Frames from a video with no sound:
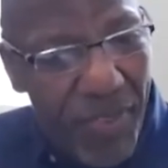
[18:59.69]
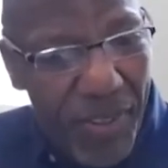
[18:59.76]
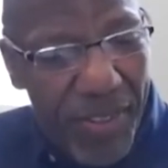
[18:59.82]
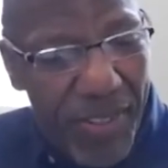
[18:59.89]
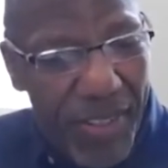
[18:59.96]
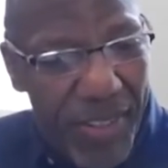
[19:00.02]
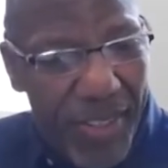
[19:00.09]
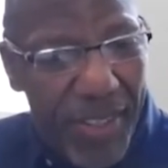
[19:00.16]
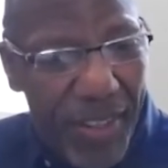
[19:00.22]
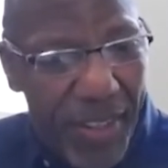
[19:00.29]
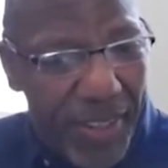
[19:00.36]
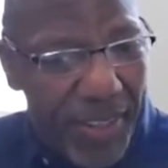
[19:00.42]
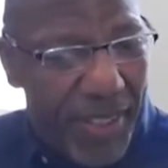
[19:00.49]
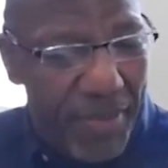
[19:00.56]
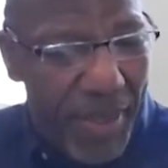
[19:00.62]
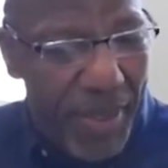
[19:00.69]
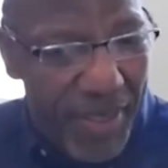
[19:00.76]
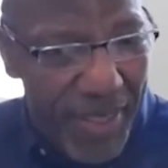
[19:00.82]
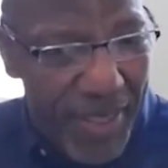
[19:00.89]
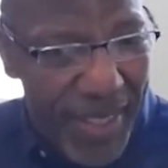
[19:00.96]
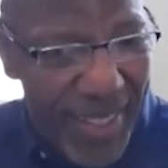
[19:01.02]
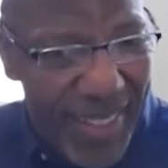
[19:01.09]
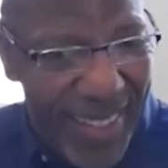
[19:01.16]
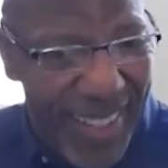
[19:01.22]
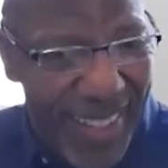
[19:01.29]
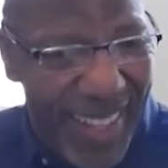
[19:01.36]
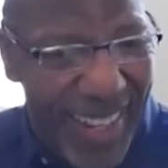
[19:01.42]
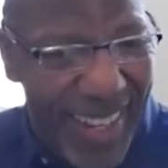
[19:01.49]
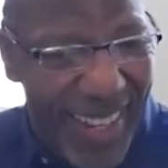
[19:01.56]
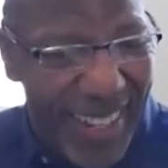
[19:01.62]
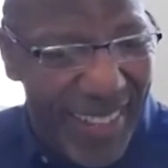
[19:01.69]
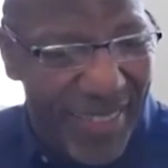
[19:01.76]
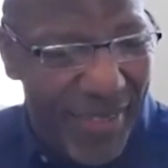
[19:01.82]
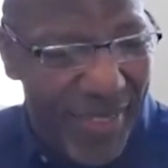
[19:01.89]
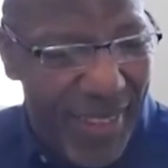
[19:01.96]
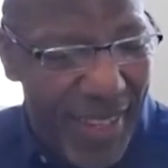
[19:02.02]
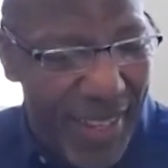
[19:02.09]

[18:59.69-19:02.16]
focused on community, um,